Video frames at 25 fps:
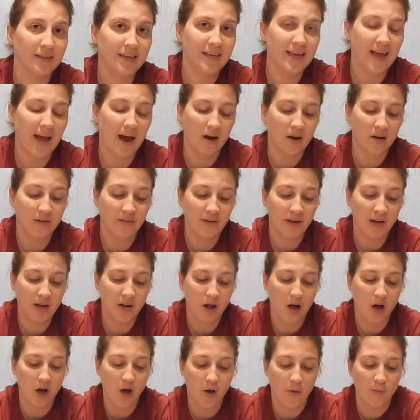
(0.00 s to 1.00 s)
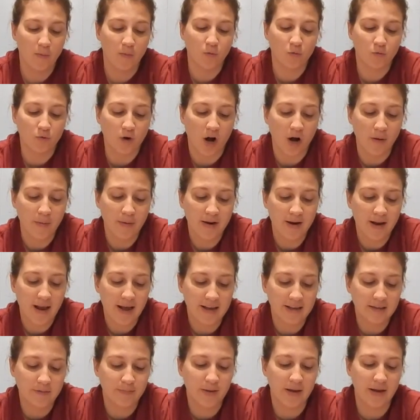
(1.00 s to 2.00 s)
leak out of it. Robin
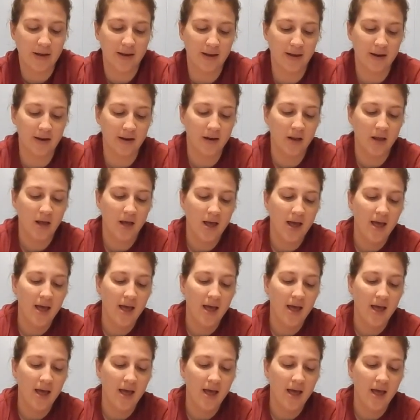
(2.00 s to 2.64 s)
has been